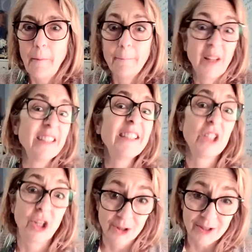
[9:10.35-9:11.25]

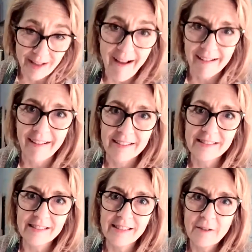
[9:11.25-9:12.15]
bloodsuckers on
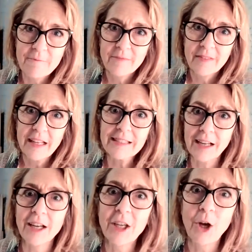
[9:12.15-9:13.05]
us,
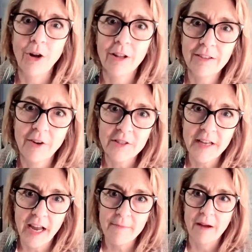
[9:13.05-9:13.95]
sucking all of our
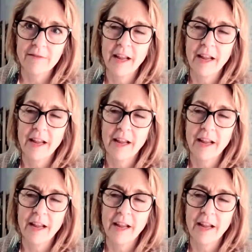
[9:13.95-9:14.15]
time out.